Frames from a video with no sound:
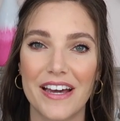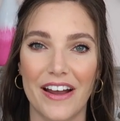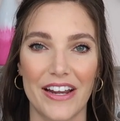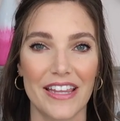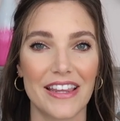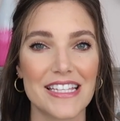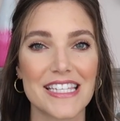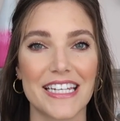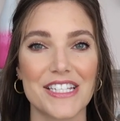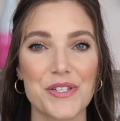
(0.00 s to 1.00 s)
All right, let's
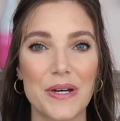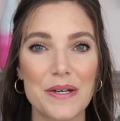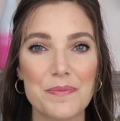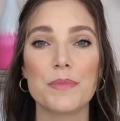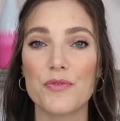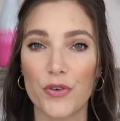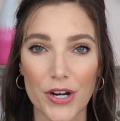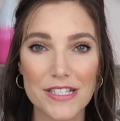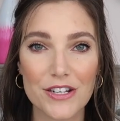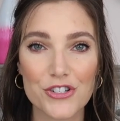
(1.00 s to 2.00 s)
get into it. Before
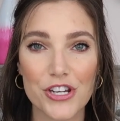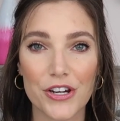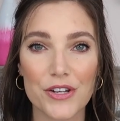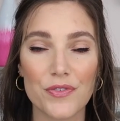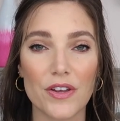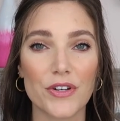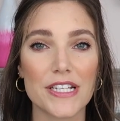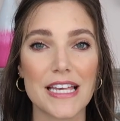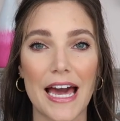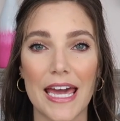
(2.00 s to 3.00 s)
I start sharing
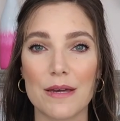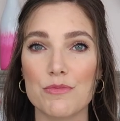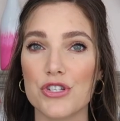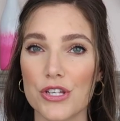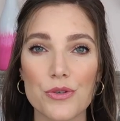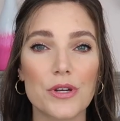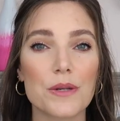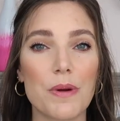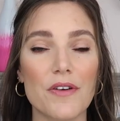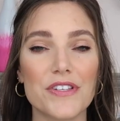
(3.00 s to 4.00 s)
favorites, I am just going to
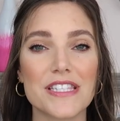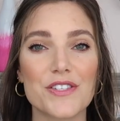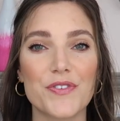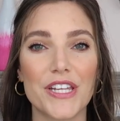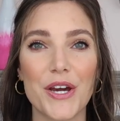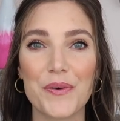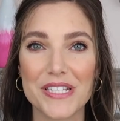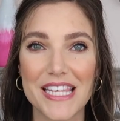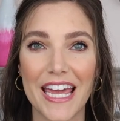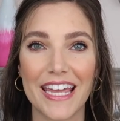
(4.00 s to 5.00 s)
preface this video
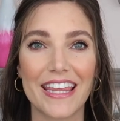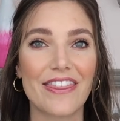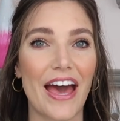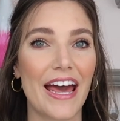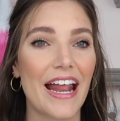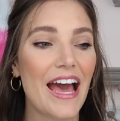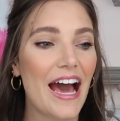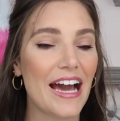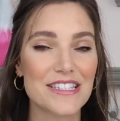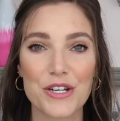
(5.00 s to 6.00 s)
with saying that
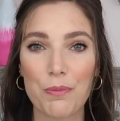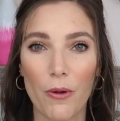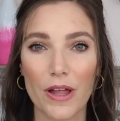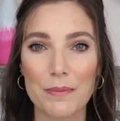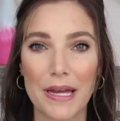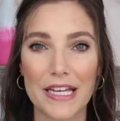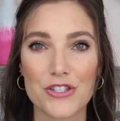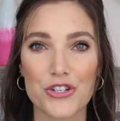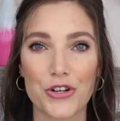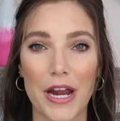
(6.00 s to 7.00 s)
I did a poll on my
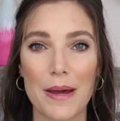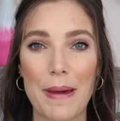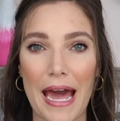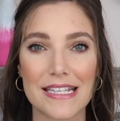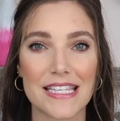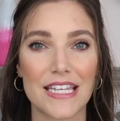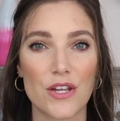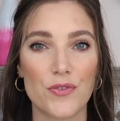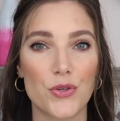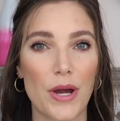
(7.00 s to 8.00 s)
Instagram asking
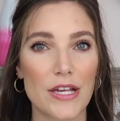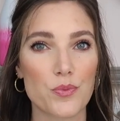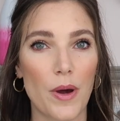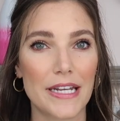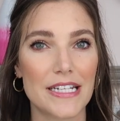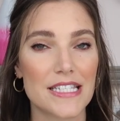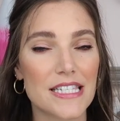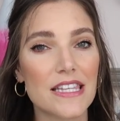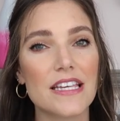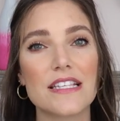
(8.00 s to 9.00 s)
if you guys wanted to
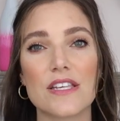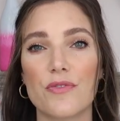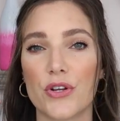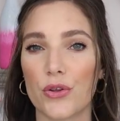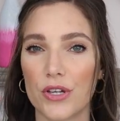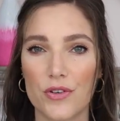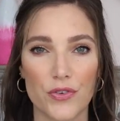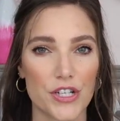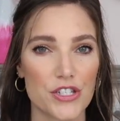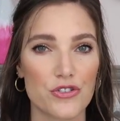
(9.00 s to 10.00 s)
see this, if you're looking
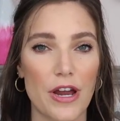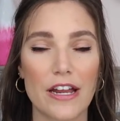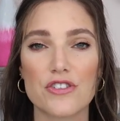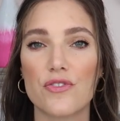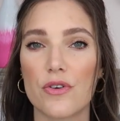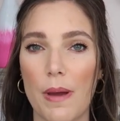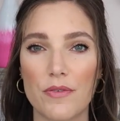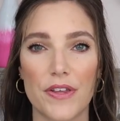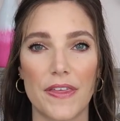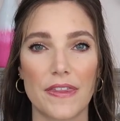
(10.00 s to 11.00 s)
for a distraction from
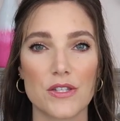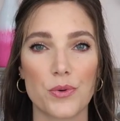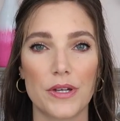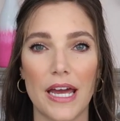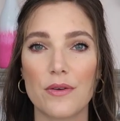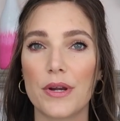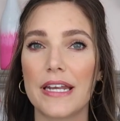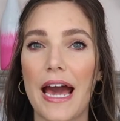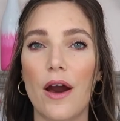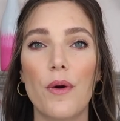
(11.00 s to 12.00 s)
everything that's going on right
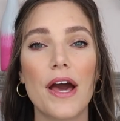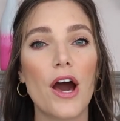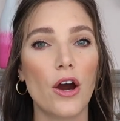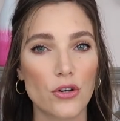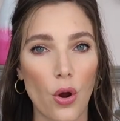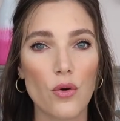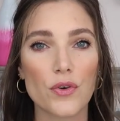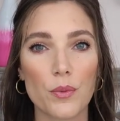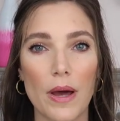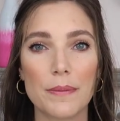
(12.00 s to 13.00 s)
now. An
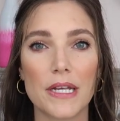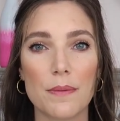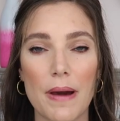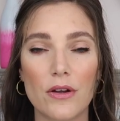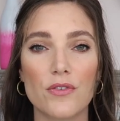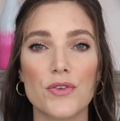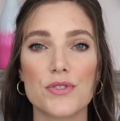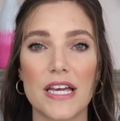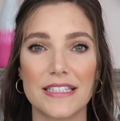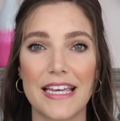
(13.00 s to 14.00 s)
overwhelming amount of you
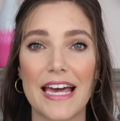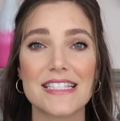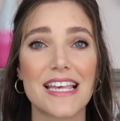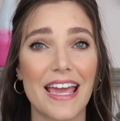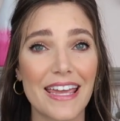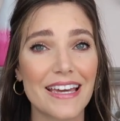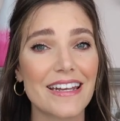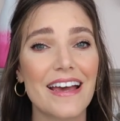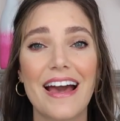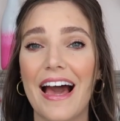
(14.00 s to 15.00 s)
said yes,
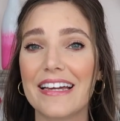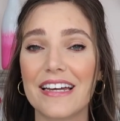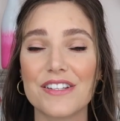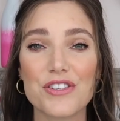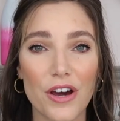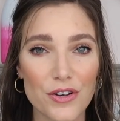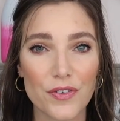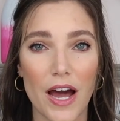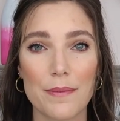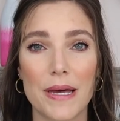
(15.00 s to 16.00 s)
and I got a ton of
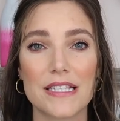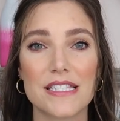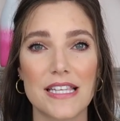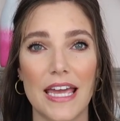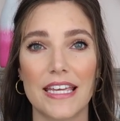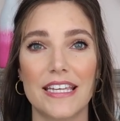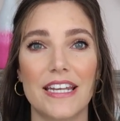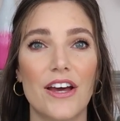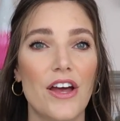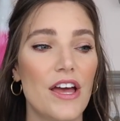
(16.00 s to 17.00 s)
comments
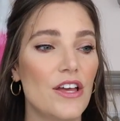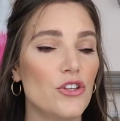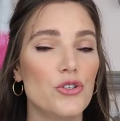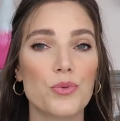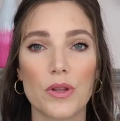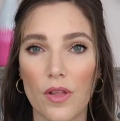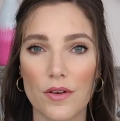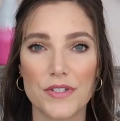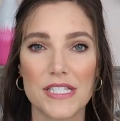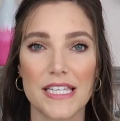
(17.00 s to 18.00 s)
saying you would
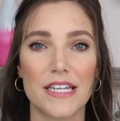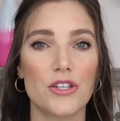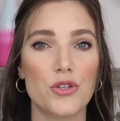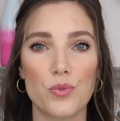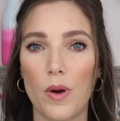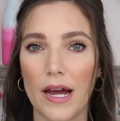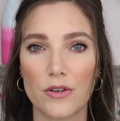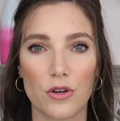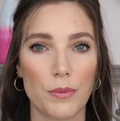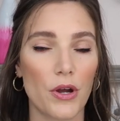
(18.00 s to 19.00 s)
love to see it, you want
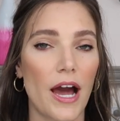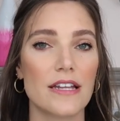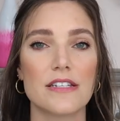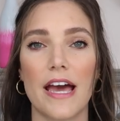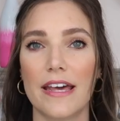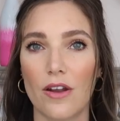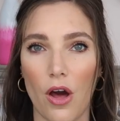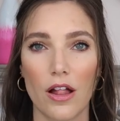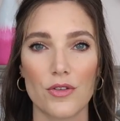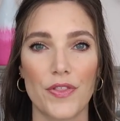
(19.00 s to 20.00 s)
normal content,
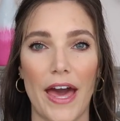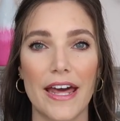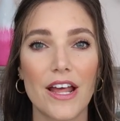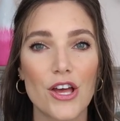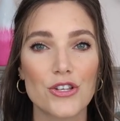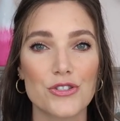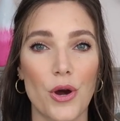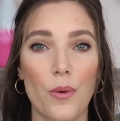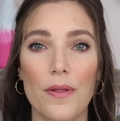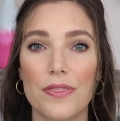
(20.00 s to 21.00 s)
all of that.
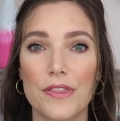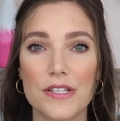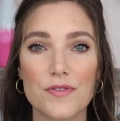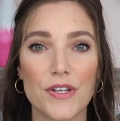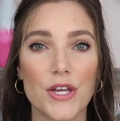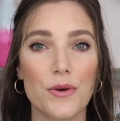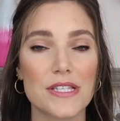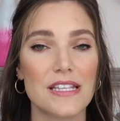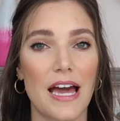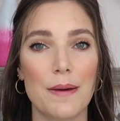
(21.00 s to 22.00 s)
So this video
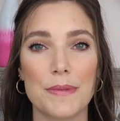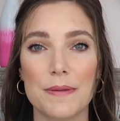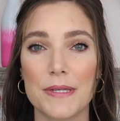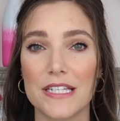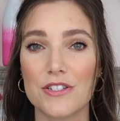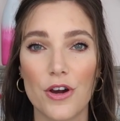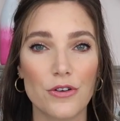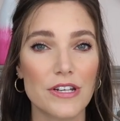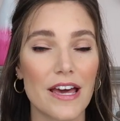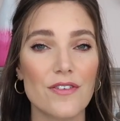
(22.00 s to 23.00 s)
is not me being
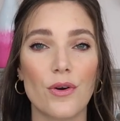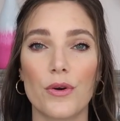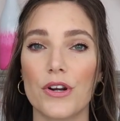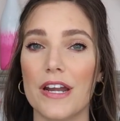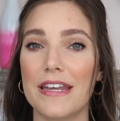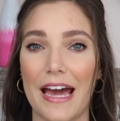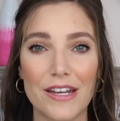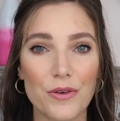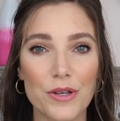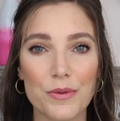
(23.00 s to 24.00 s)
tone deaf or
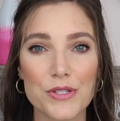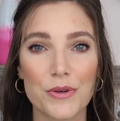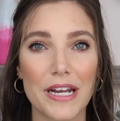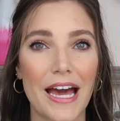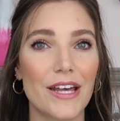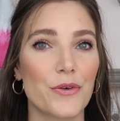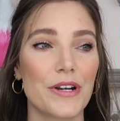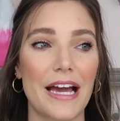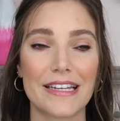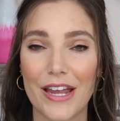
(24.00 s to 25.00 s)
not knowing what's going on or
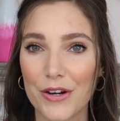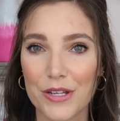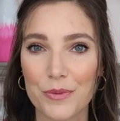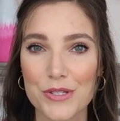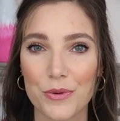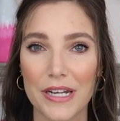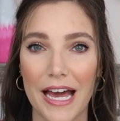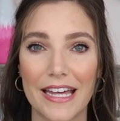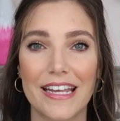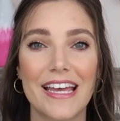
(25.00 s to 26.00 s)
not caring what's going
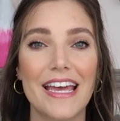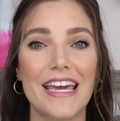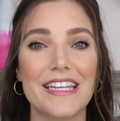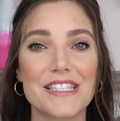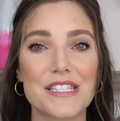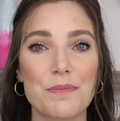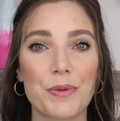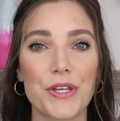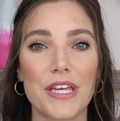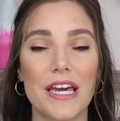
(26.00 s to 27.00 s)
on. It is
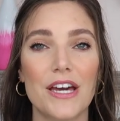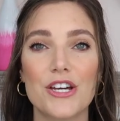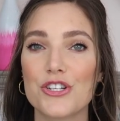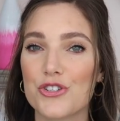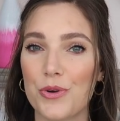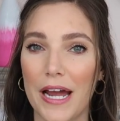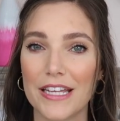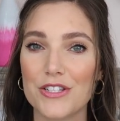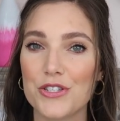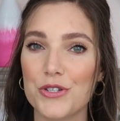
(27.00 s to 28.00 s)
simply
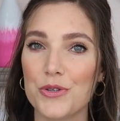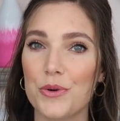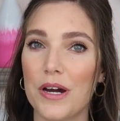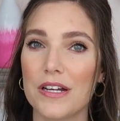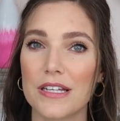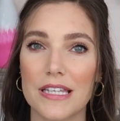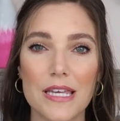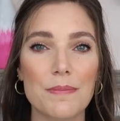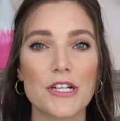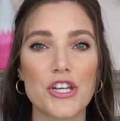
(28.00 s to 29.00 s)
trying to
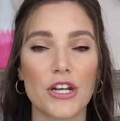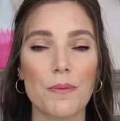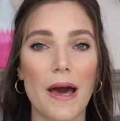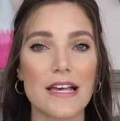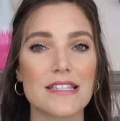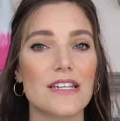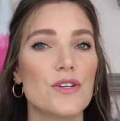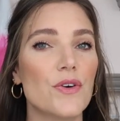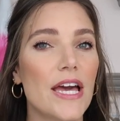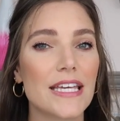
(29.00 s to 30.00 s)
keep my channel
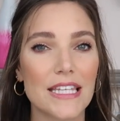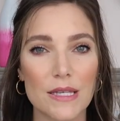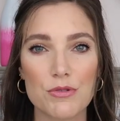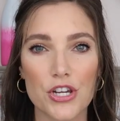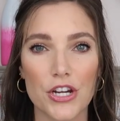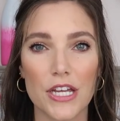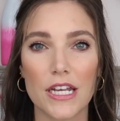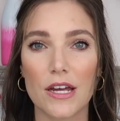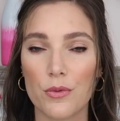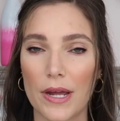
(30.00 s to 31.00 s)
positive, keep
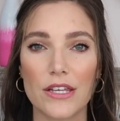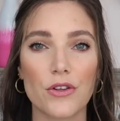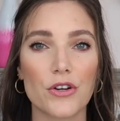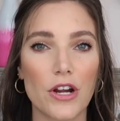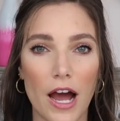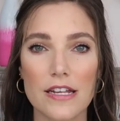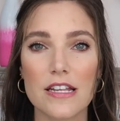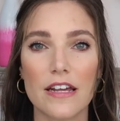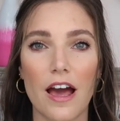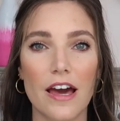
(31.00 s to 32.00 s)
sharing regular
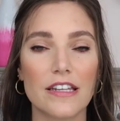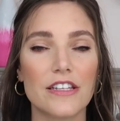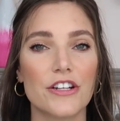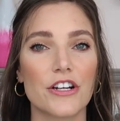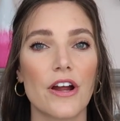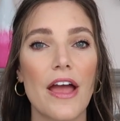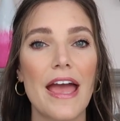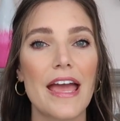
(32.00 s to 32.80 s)
content on here.